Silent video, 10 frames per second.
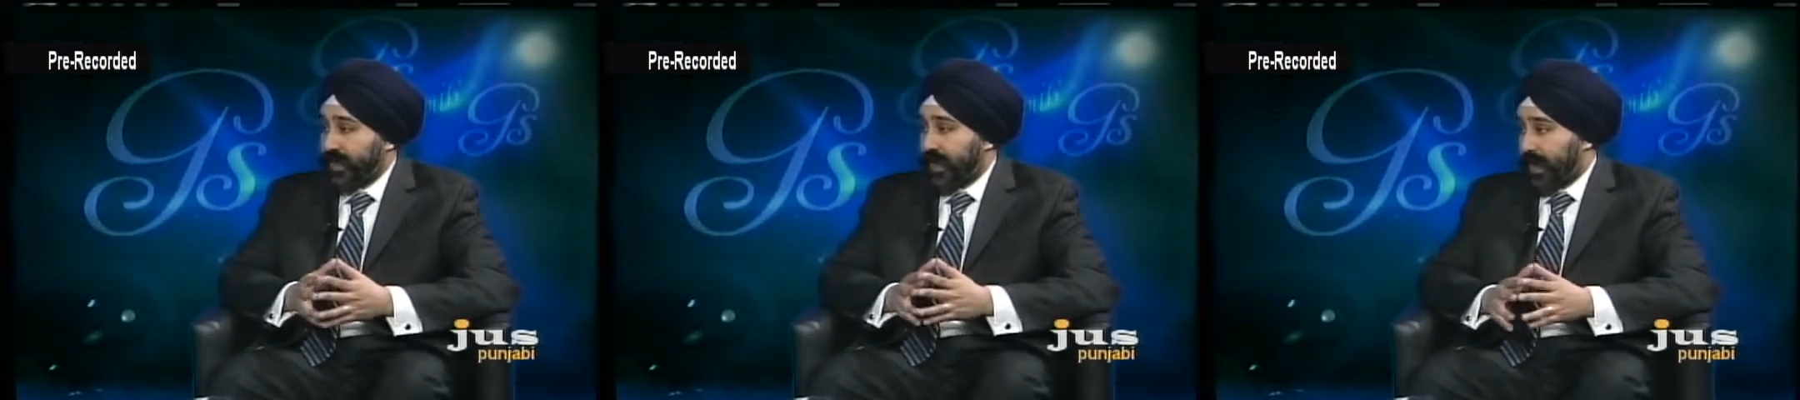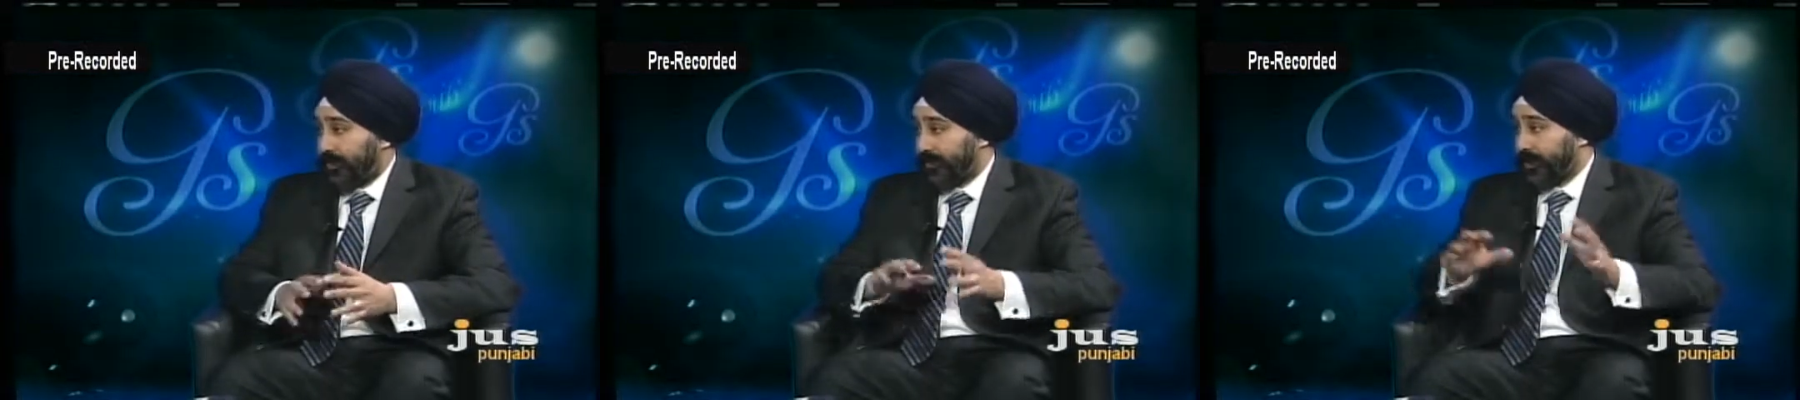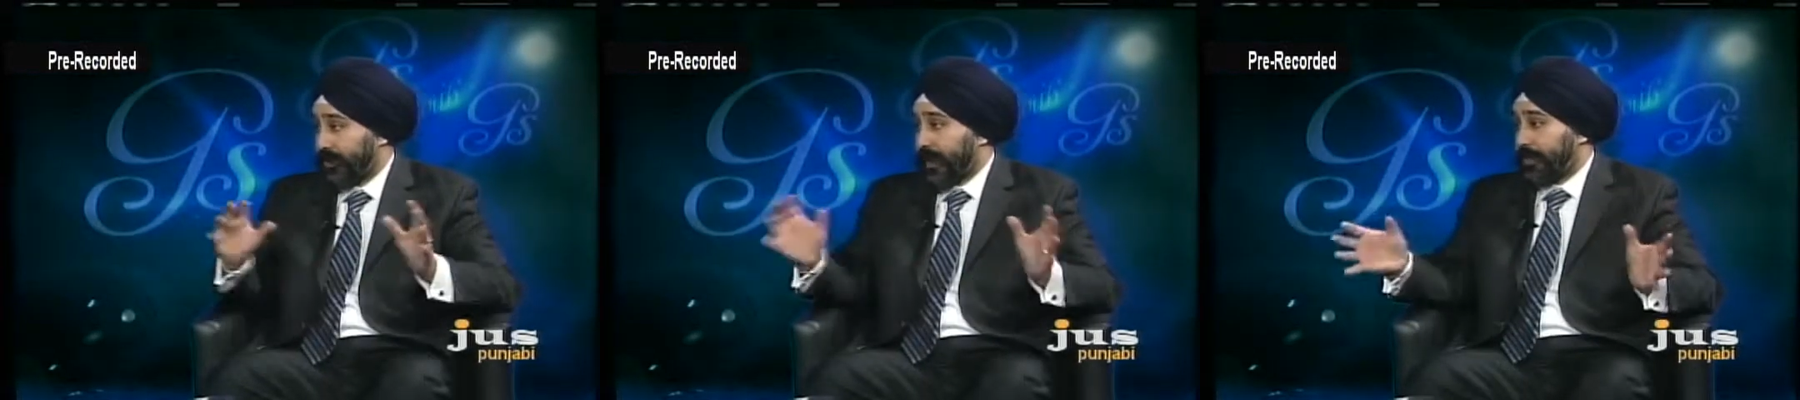have
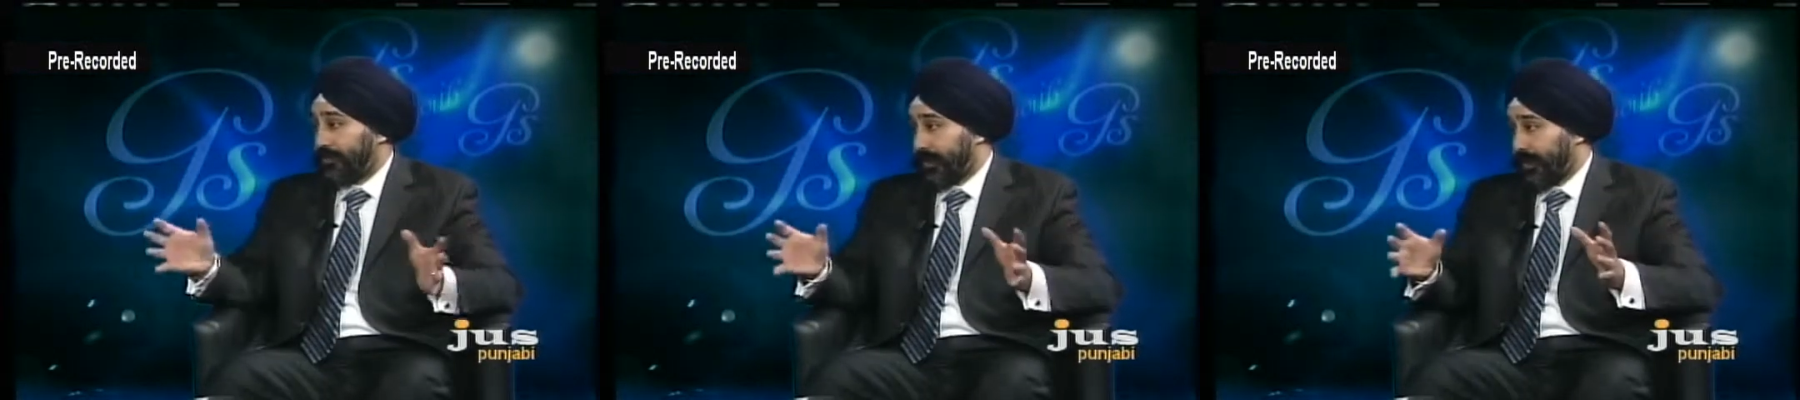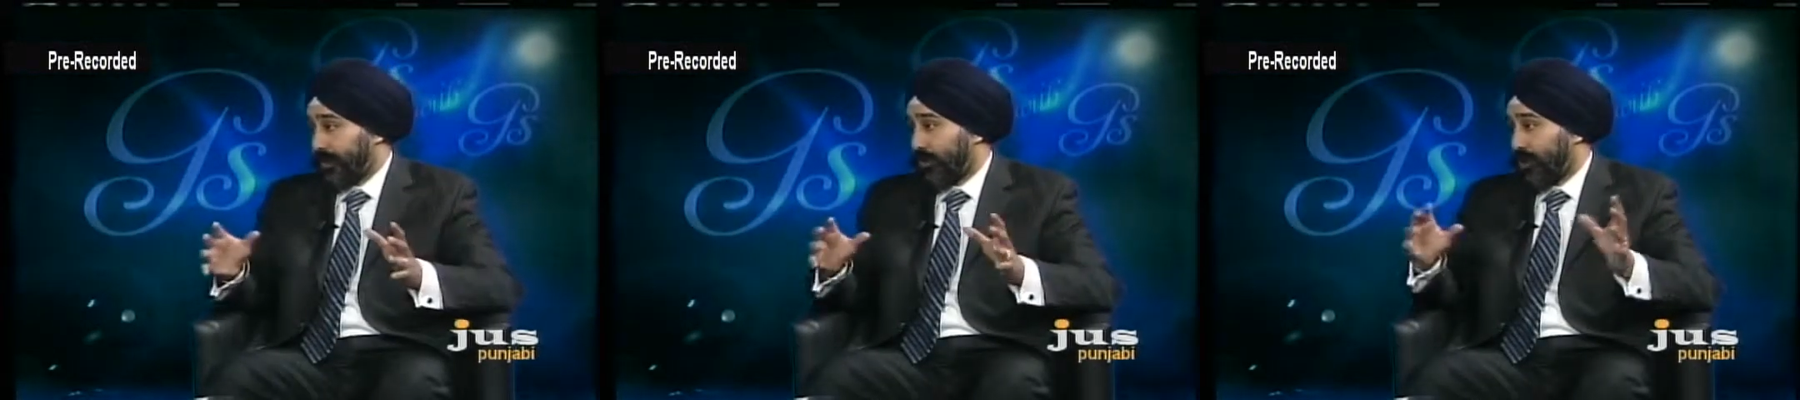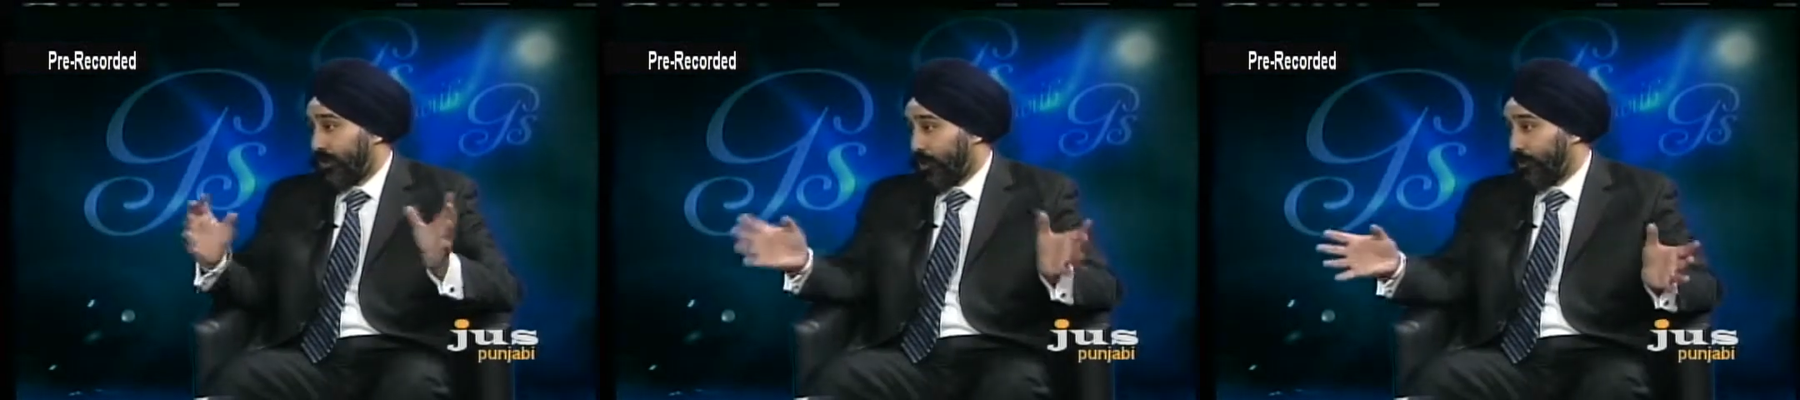the electorate,
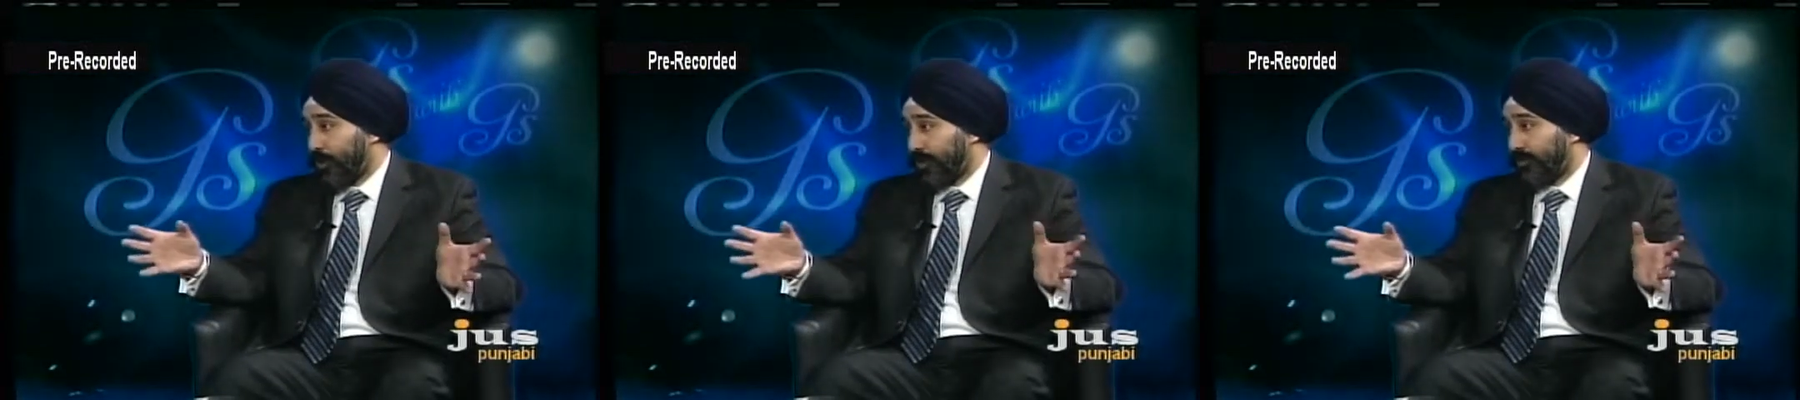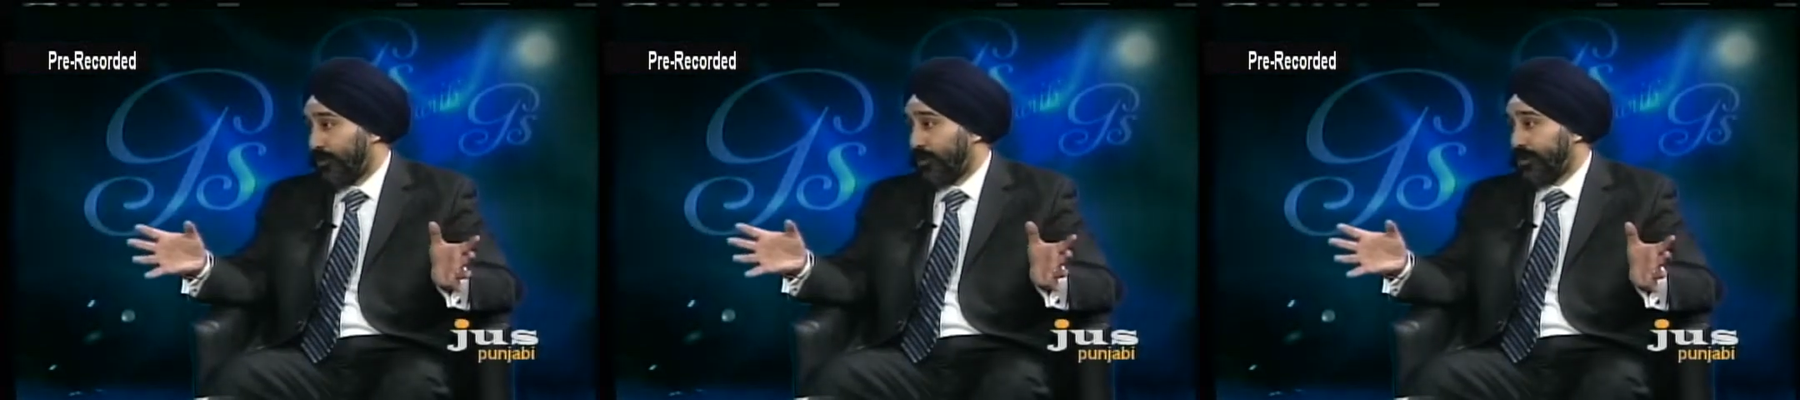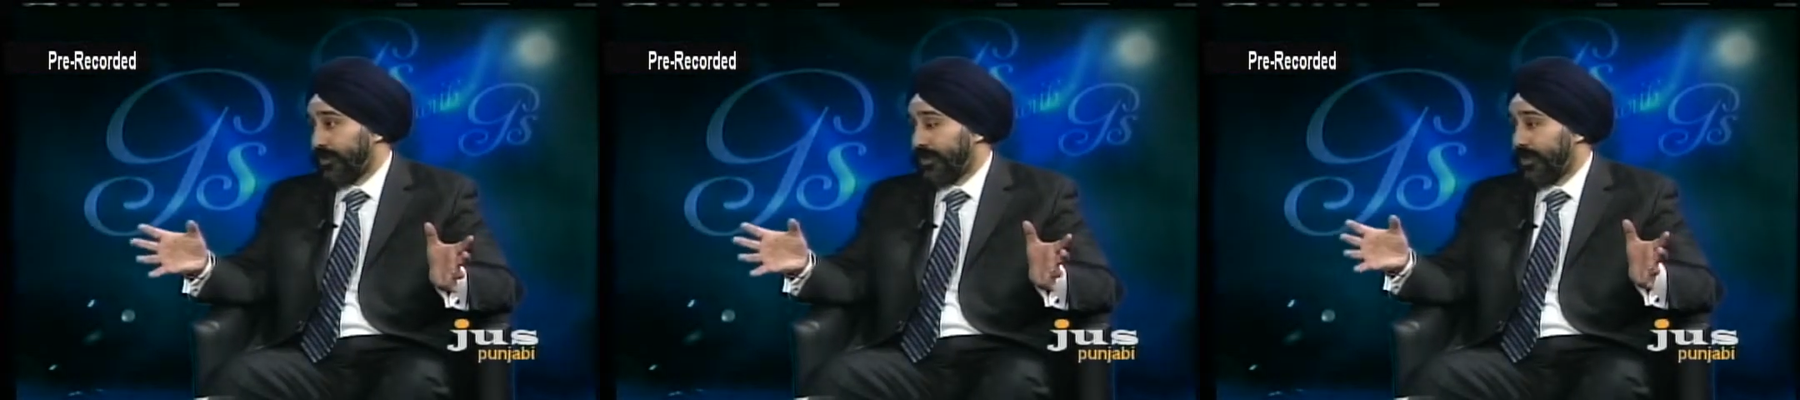all Hoboken
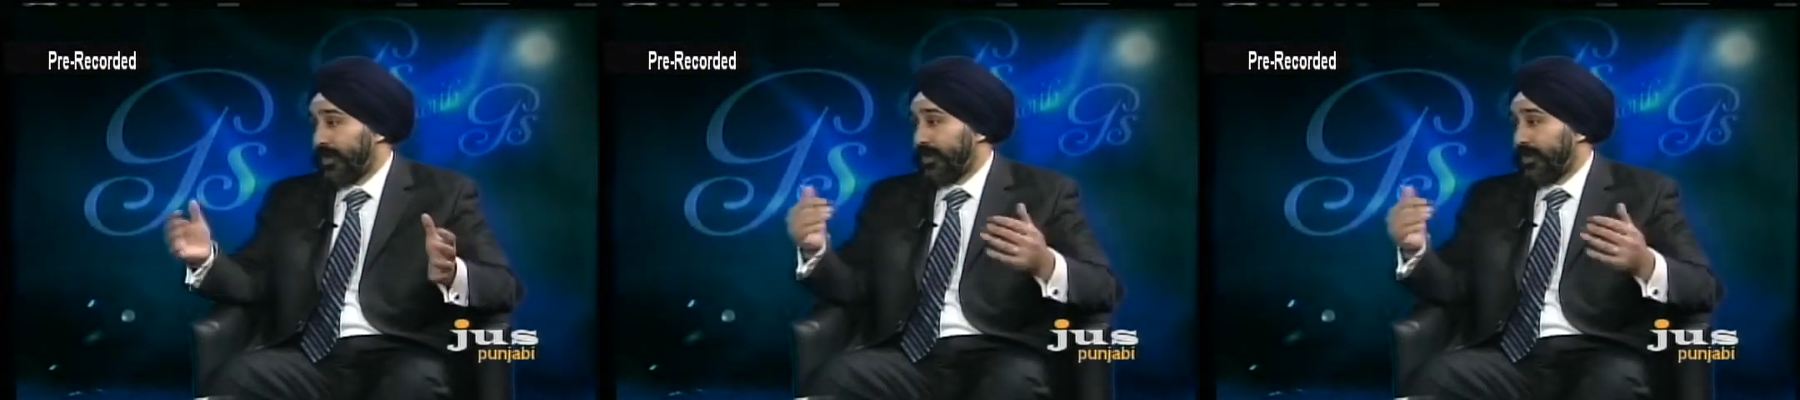voters,